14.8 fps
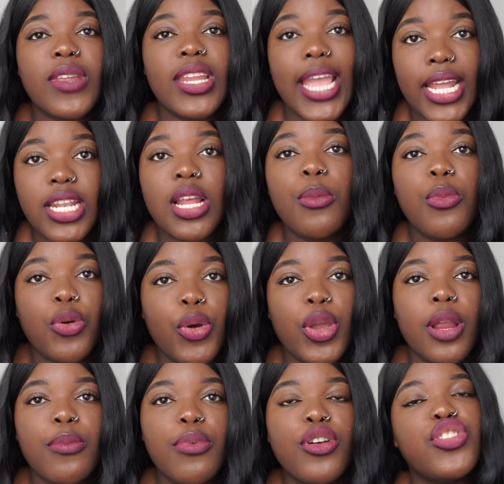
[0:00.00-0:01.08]
end up going
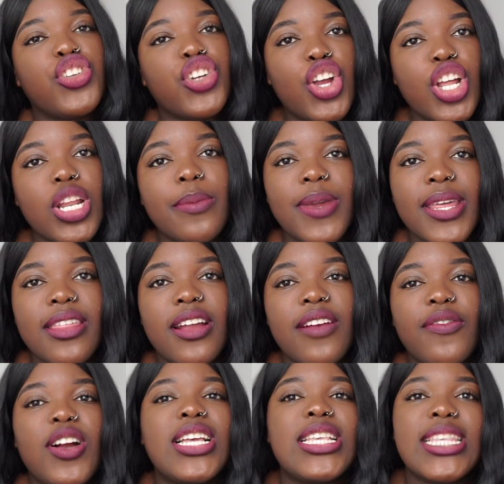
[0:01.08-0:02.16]
abroad you're going to be there
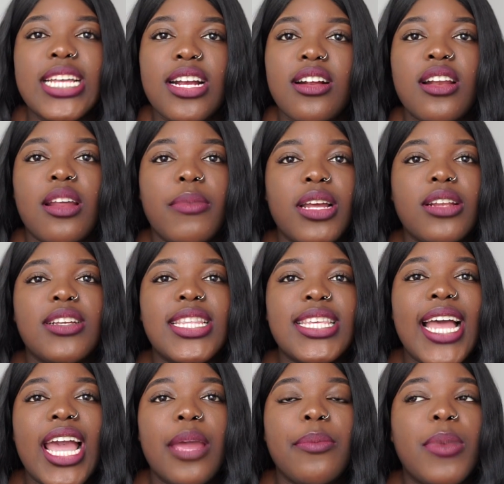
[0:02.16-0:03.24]
for a certain amount of
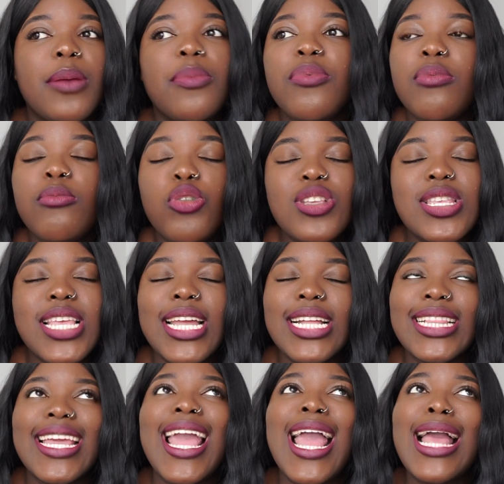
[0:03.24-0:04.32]
time most
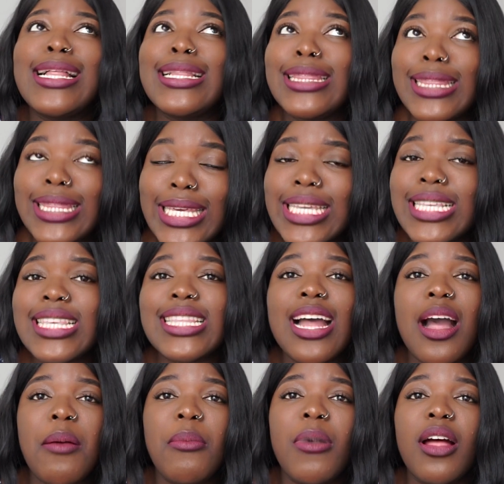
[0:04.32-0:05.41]
likely at least
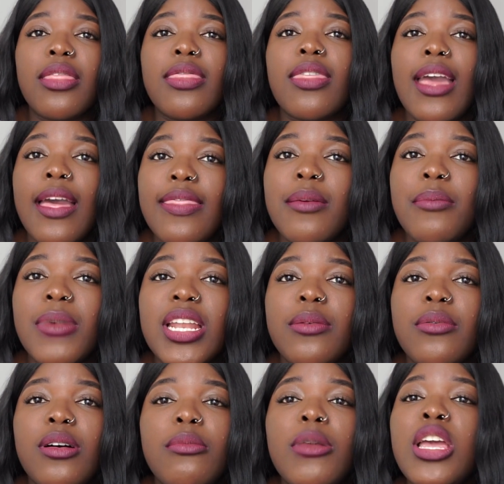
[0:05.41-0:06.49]
a month at the
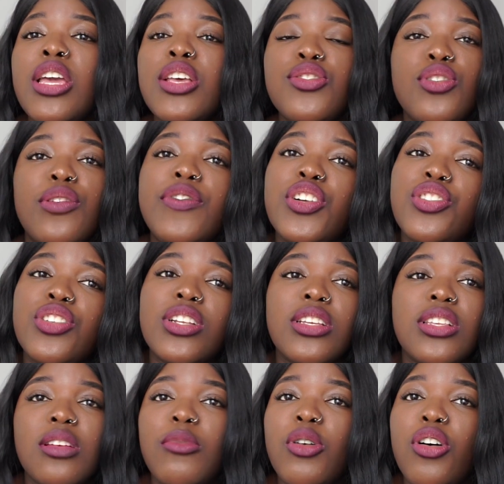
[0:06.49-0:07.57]
minimum so if you're doing
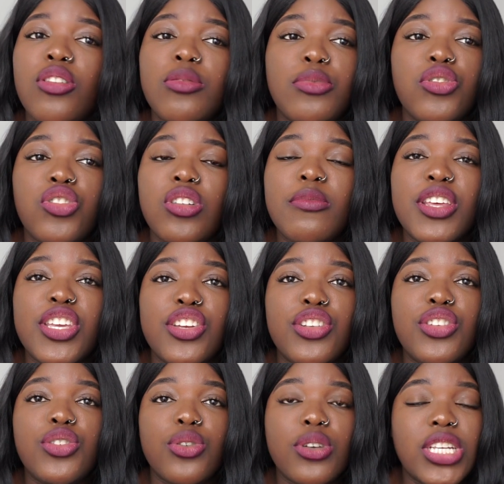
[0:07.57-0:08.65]
some horrible job that you
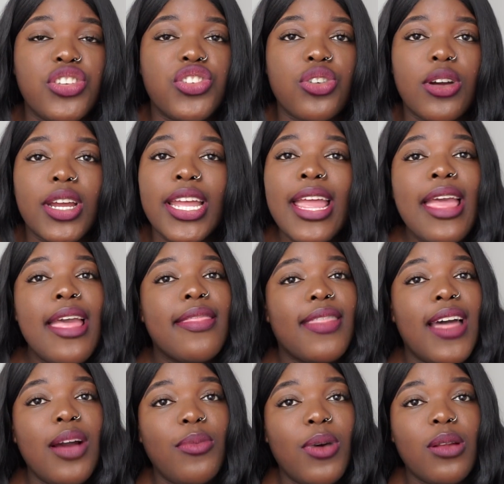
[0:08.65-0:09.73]
don't enjoy
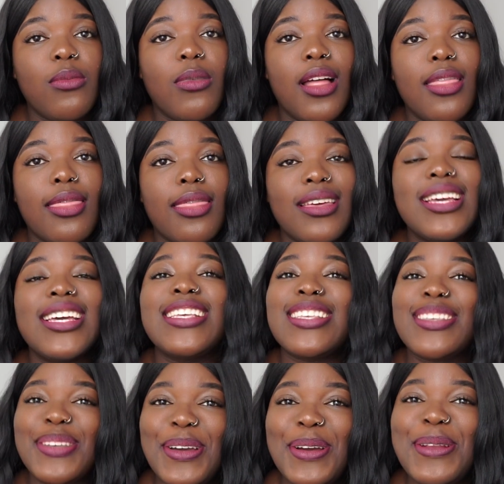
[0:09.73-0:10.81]
that one month
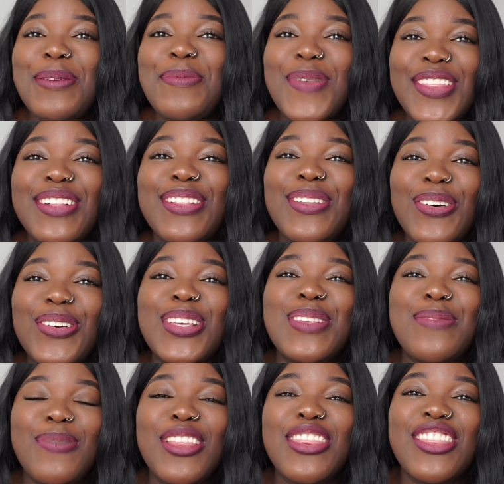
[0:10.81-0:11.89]
is gonna be the
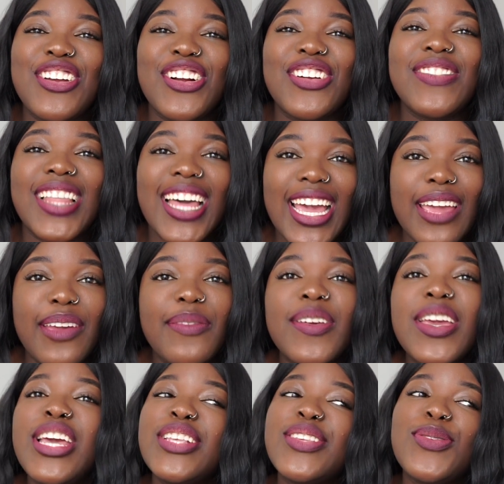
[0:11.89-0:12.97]
longest month of your life
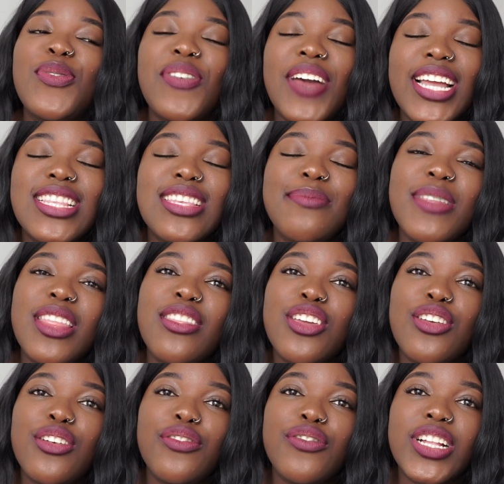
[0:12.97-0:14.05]
so find something that
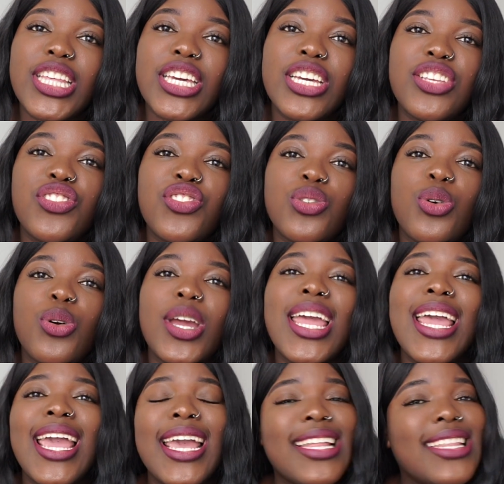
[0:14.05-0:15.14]
you really enjoy
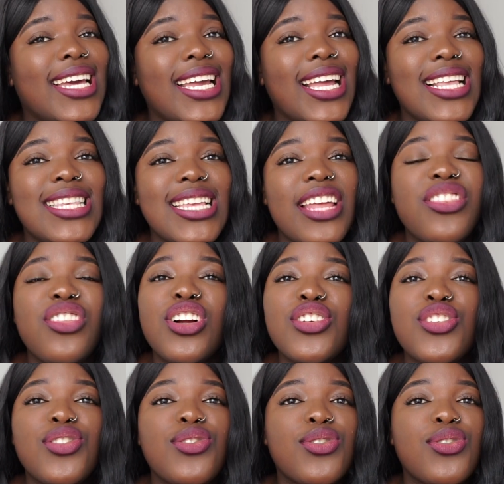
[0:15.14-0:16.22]
and like i said there are
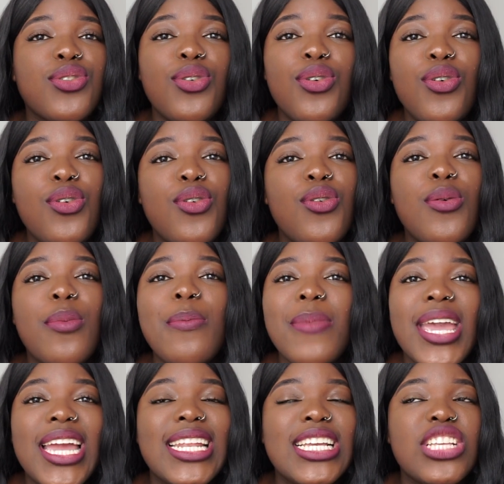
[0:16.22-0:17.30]
so
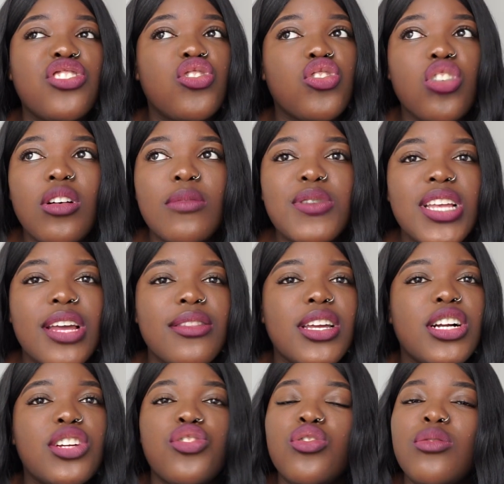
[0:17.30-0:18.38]
many jobs out
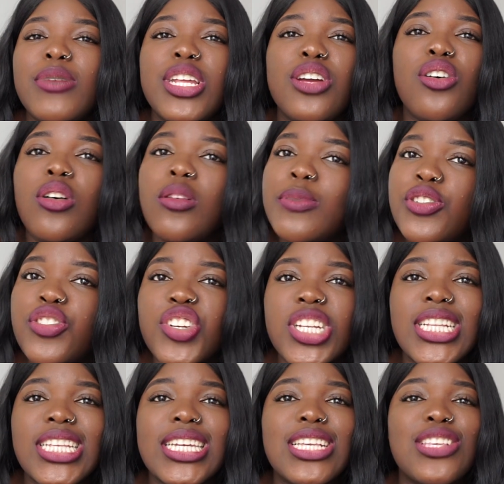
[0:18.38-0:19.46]
there so many
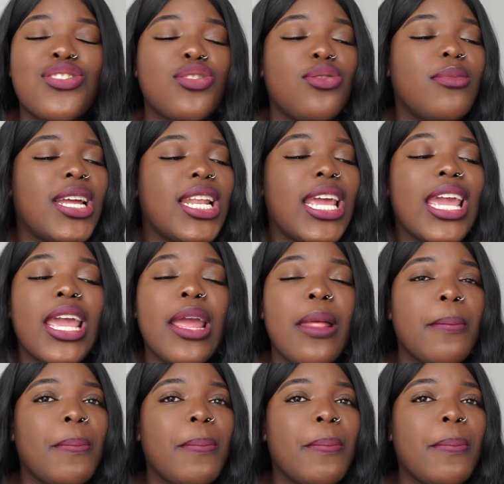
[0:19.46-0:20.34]
opportunities so many